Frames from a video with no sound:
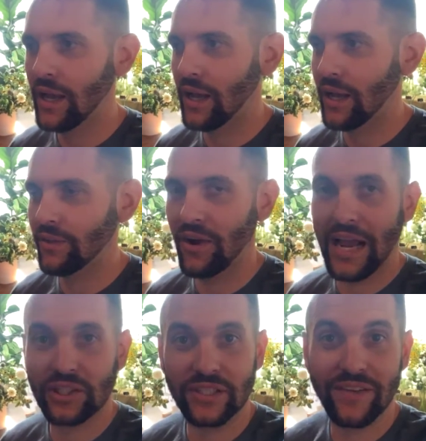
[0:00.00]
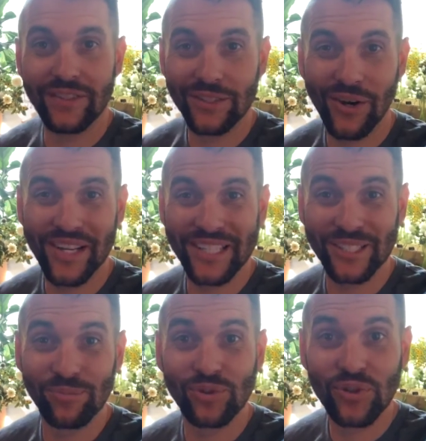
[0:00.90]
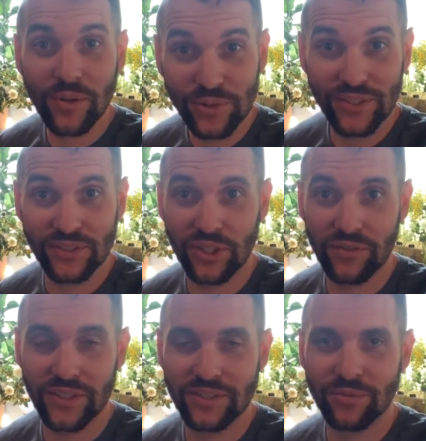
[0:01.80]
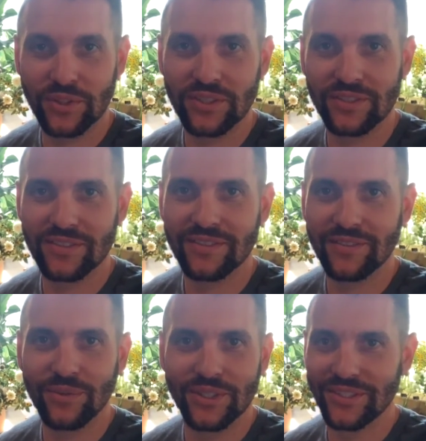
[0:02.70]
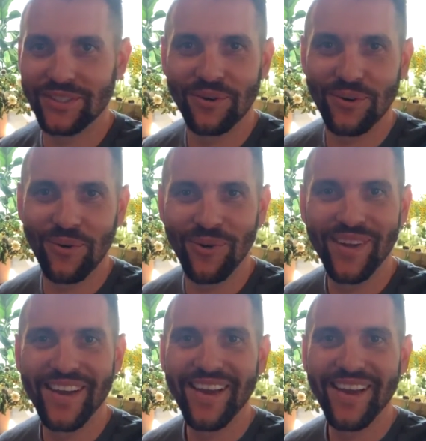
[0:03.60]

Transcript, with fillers: Uh, they're actually even starting a subscription service, which is which is so cool.